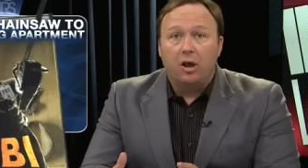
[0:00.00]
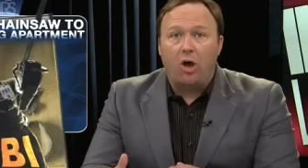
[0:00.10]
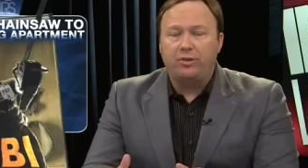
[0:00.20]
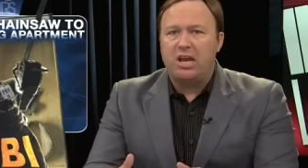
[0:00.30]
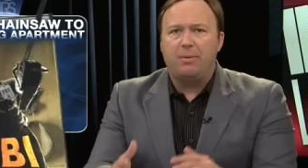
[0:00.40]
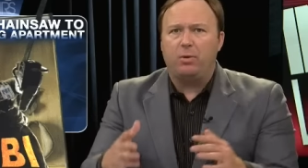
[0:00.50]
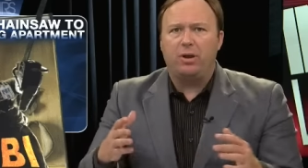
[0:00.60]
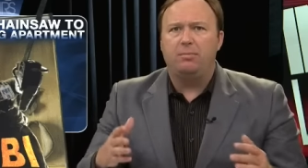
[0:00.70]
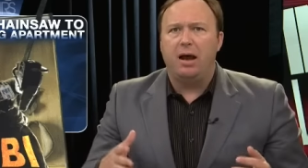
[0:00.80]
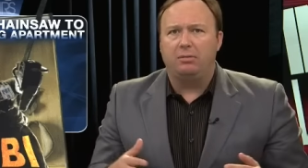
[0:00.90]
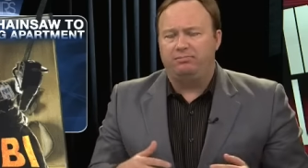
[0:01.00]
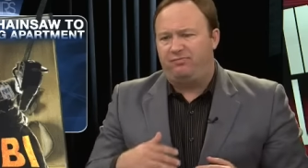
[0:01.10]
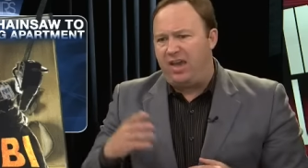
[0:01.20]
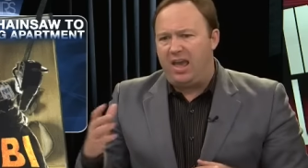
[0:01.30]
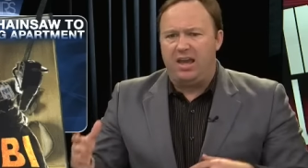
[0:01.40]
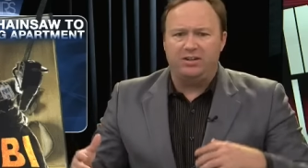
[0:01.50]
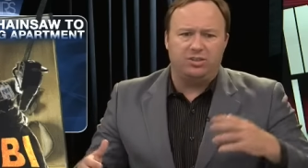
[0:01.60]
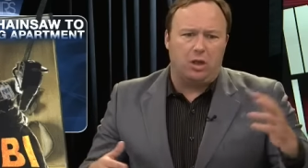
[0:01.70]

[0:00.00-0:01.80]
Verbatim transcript: All the time you read about feds,